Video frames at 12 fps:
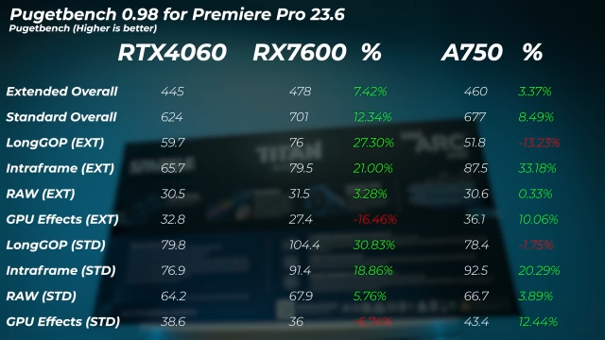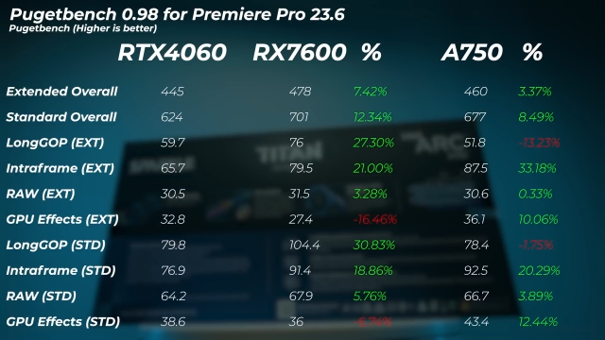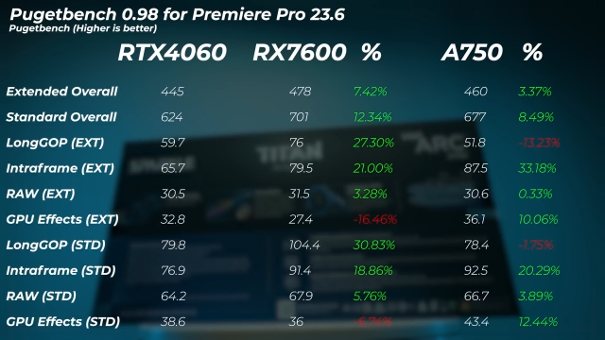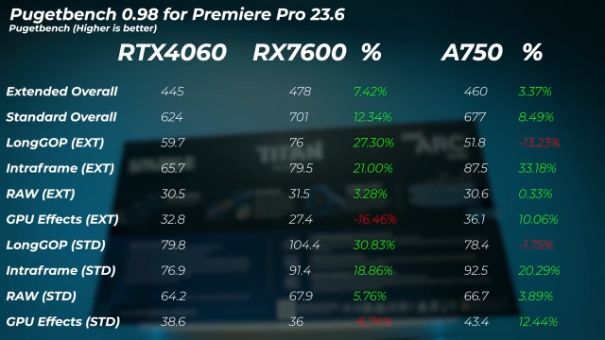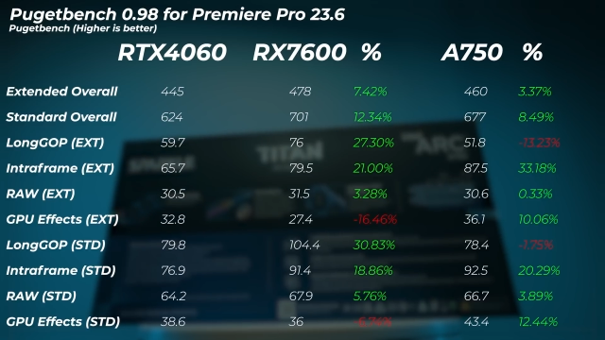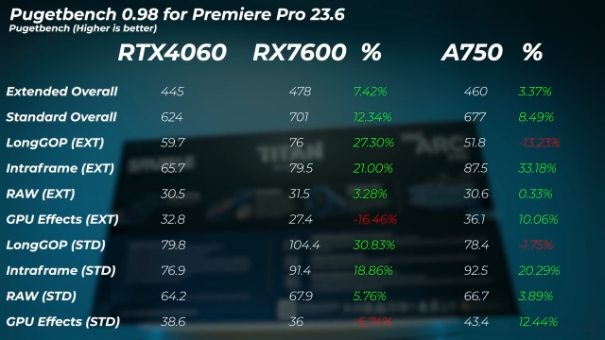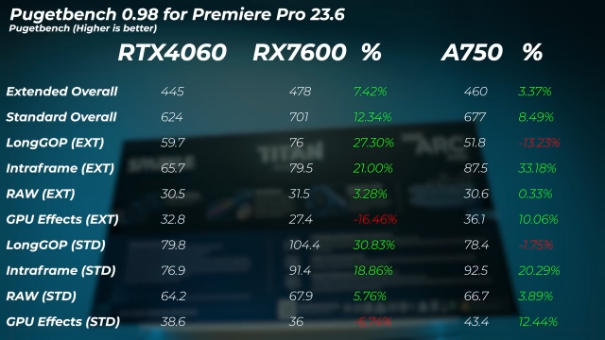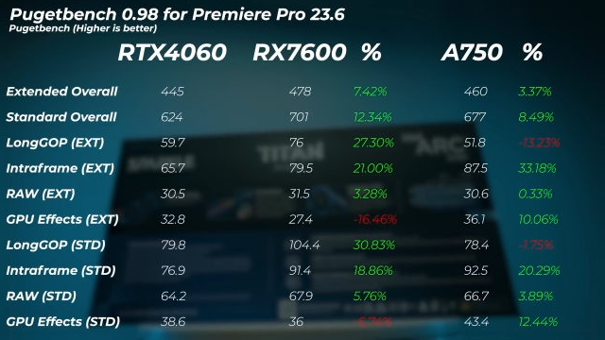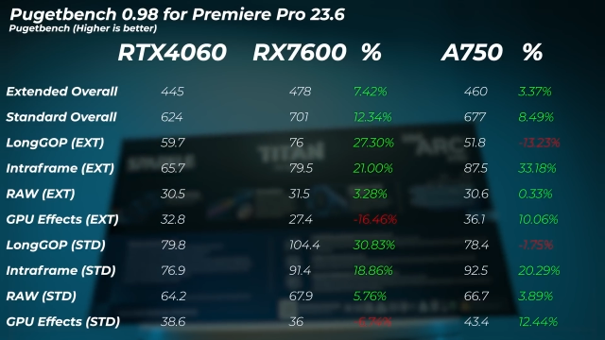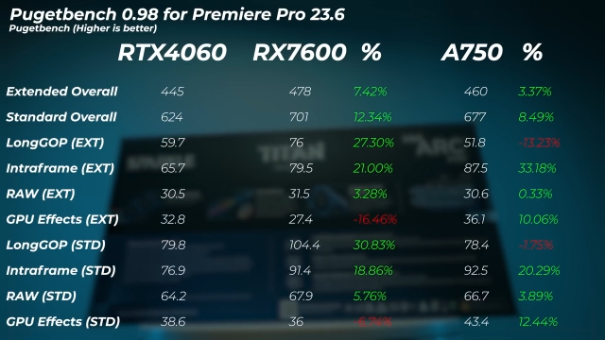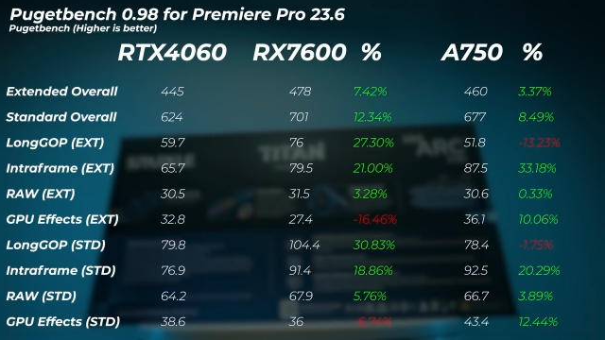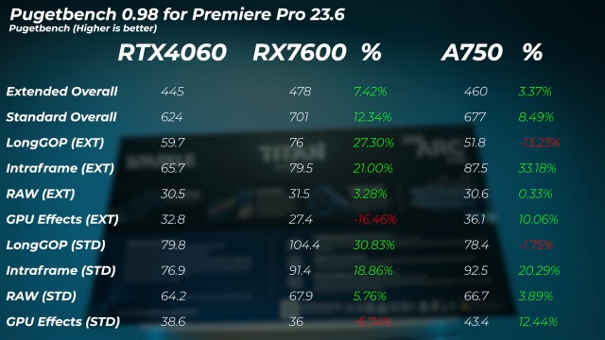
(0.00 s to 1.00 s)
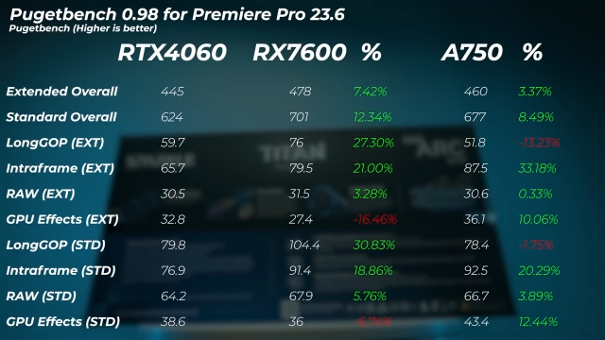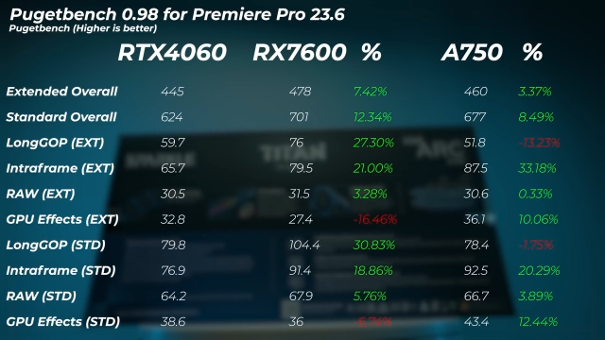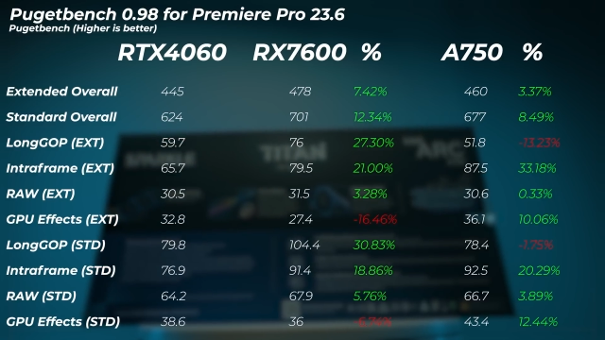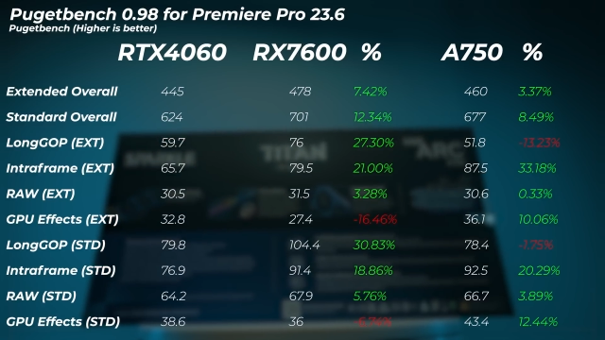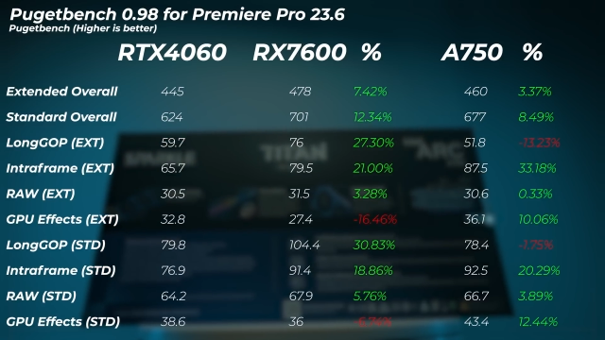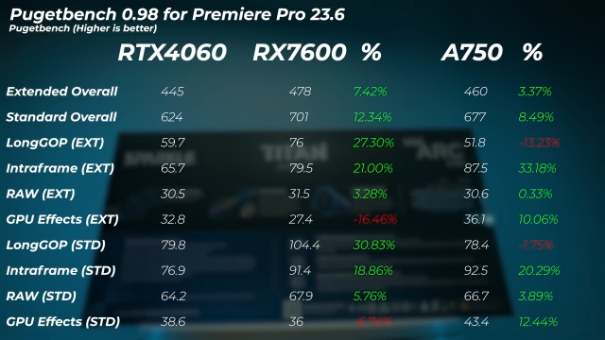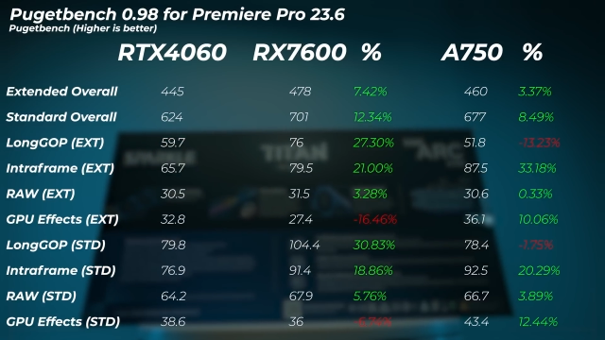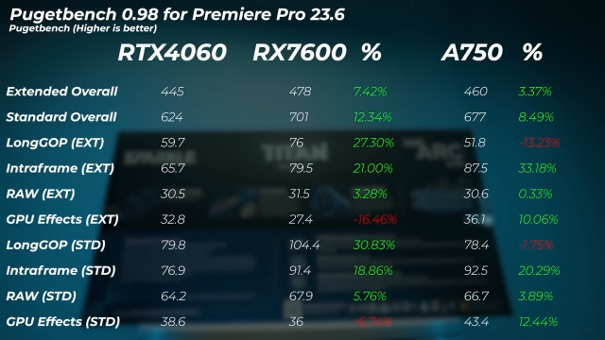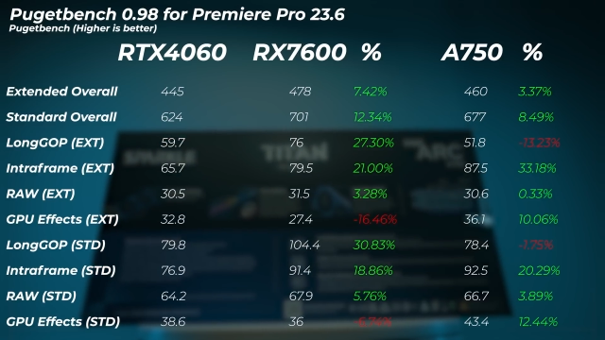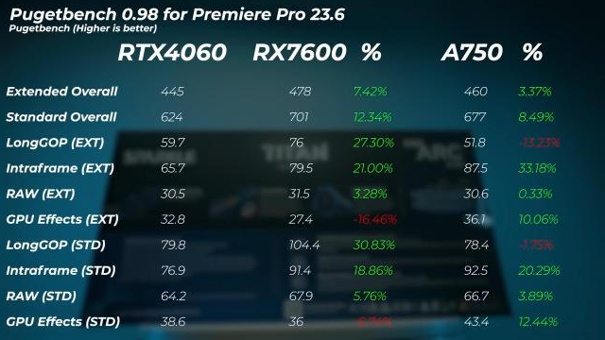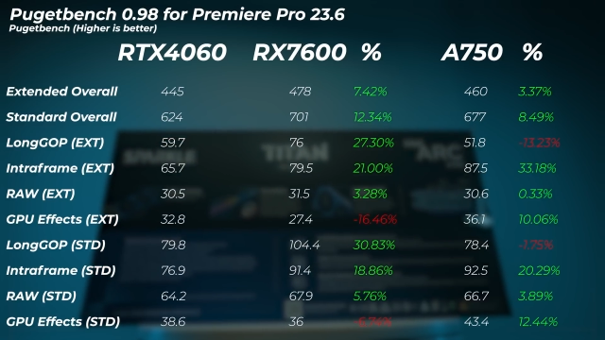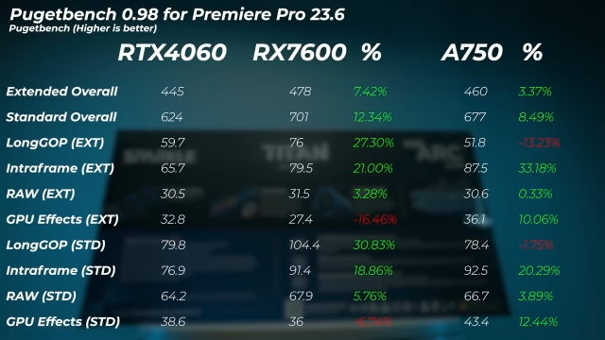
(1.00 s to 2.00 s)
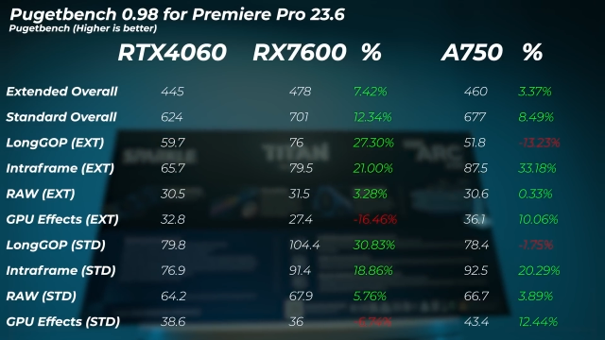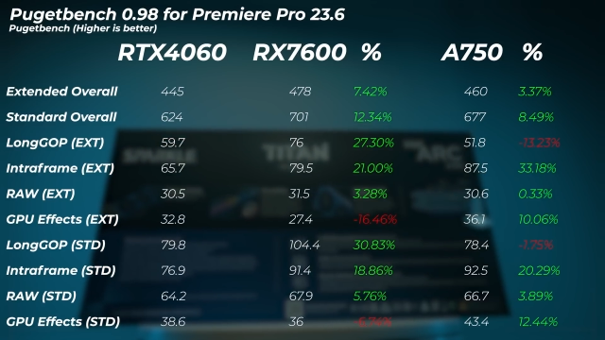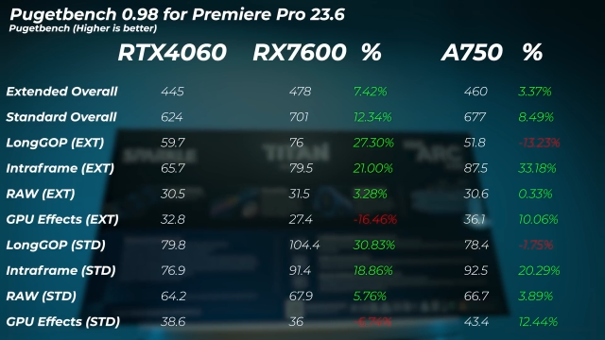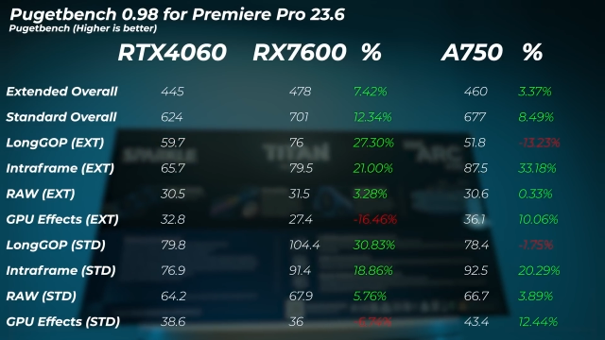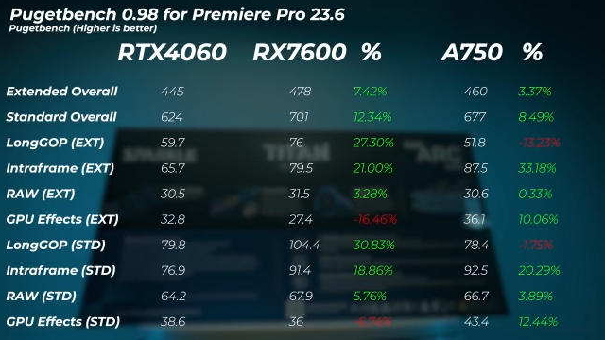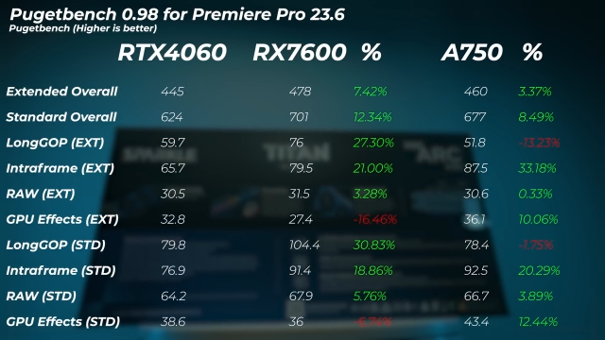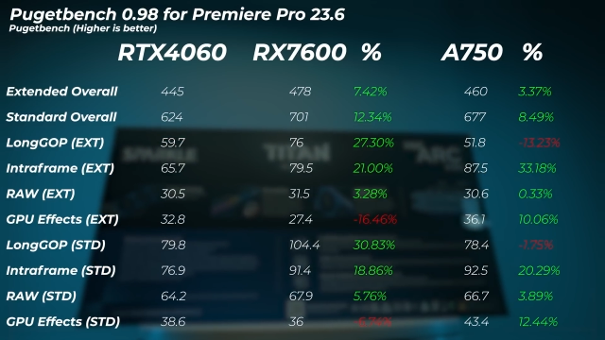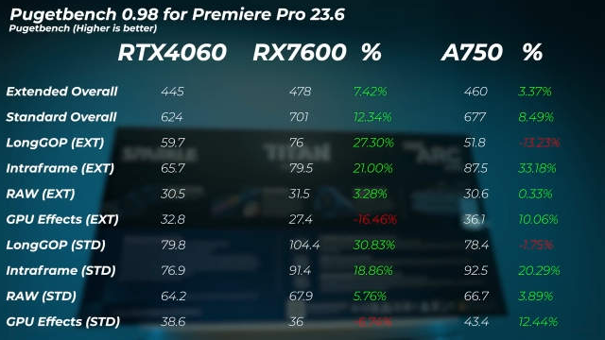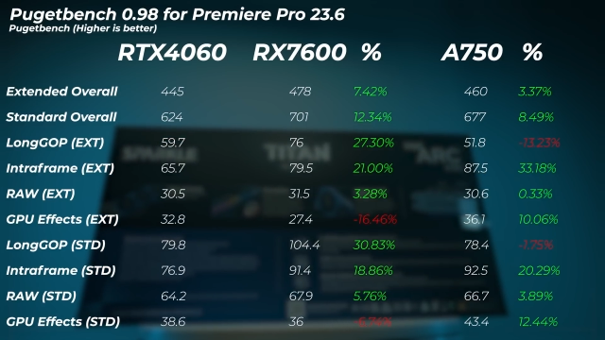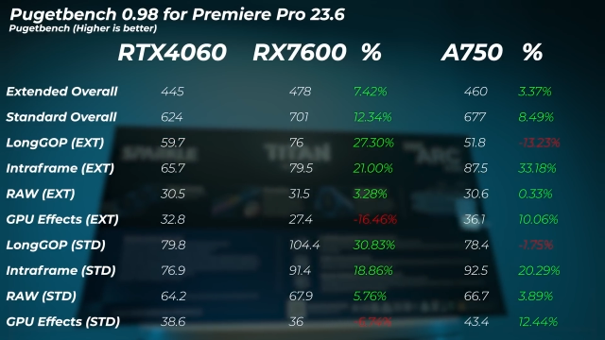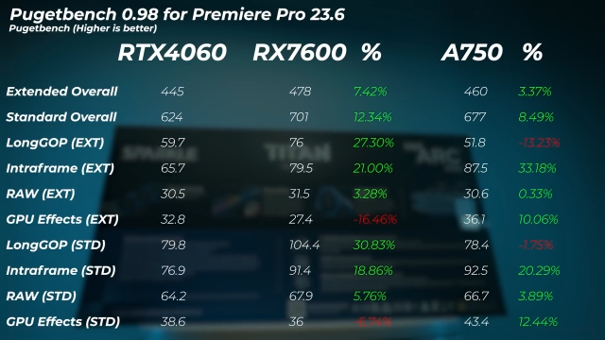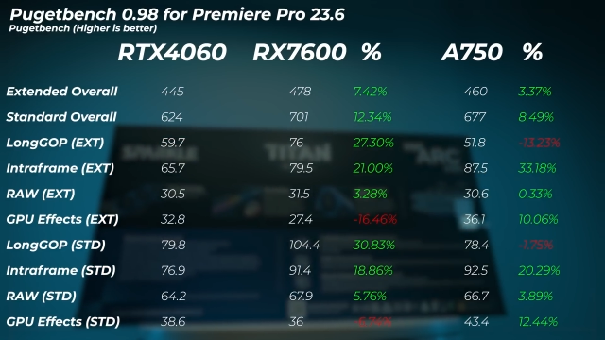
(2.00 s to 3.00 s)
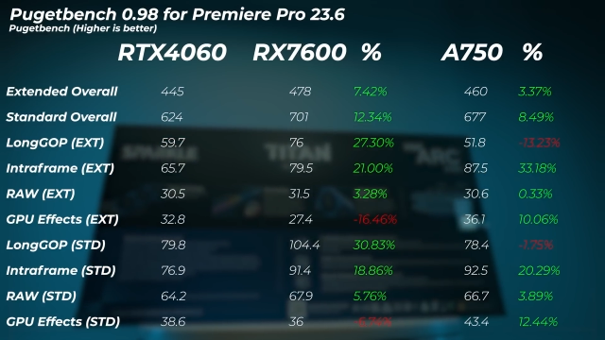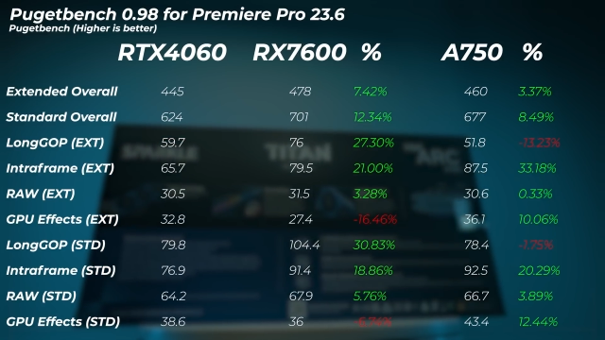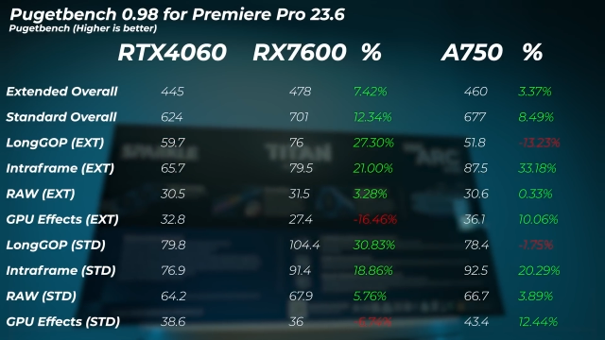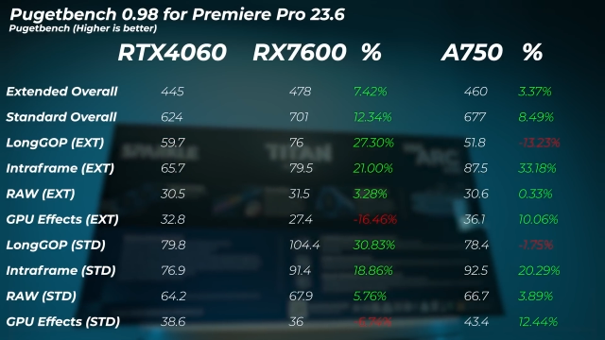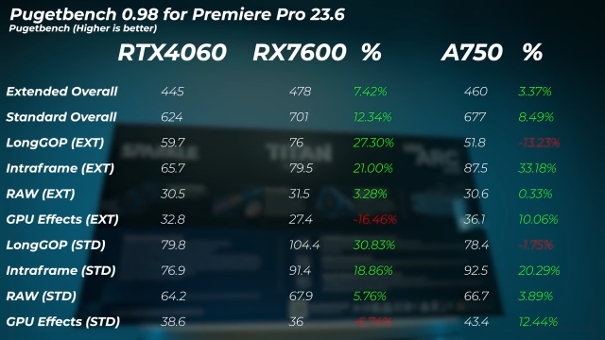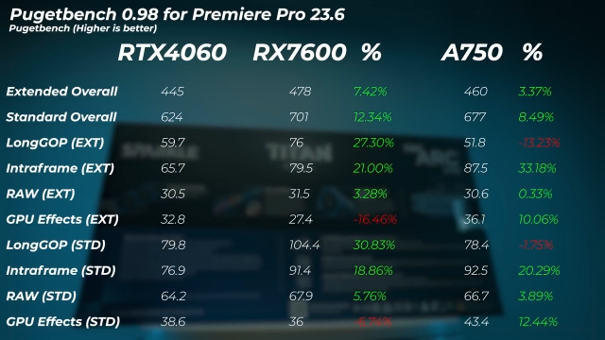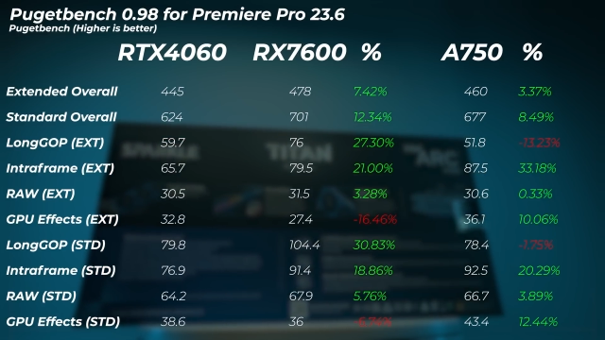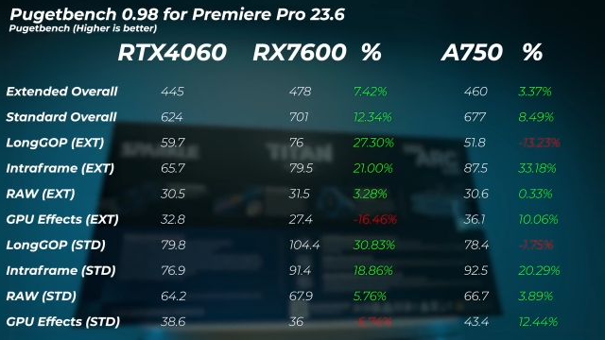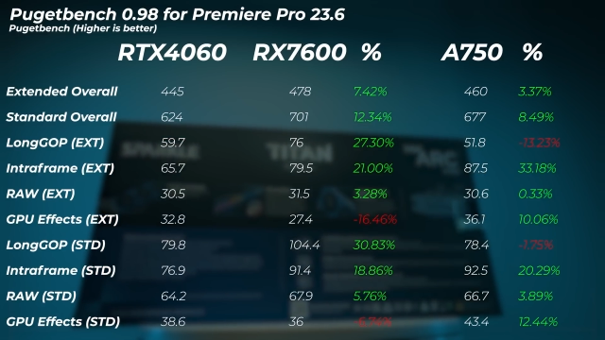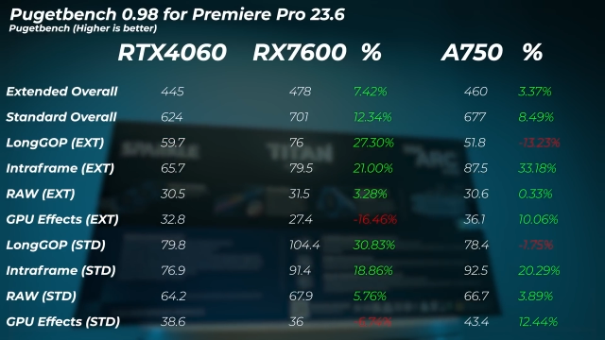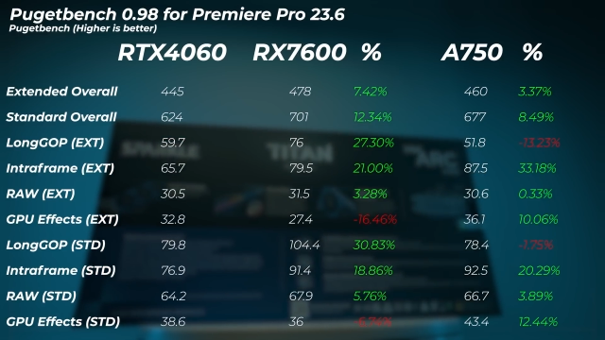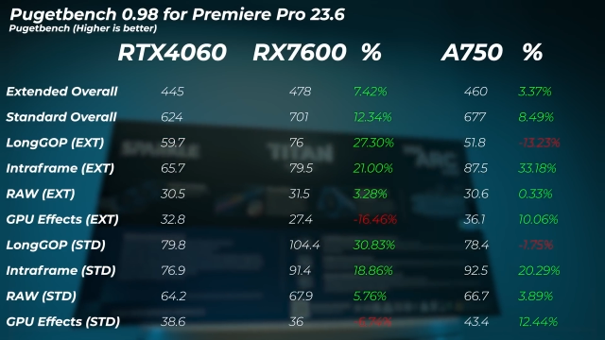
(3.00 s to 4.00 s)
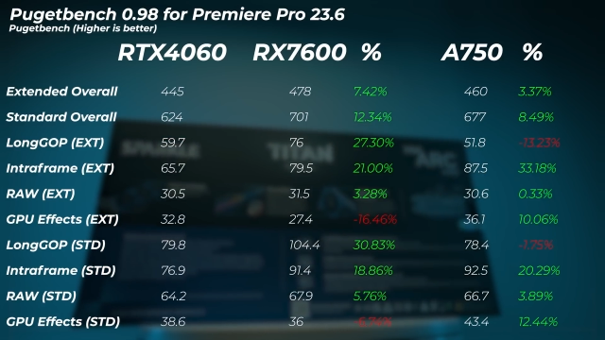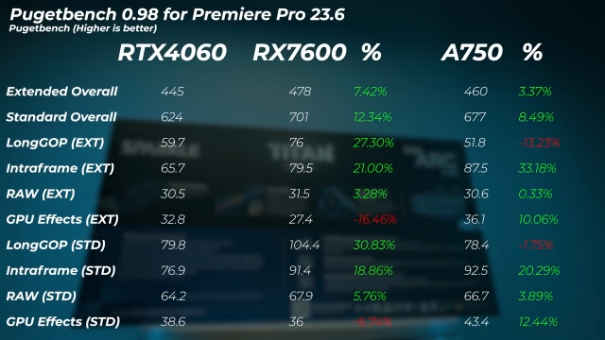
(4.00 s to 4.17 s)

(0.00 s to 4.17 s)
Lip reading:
Nobody's mouth can be seen.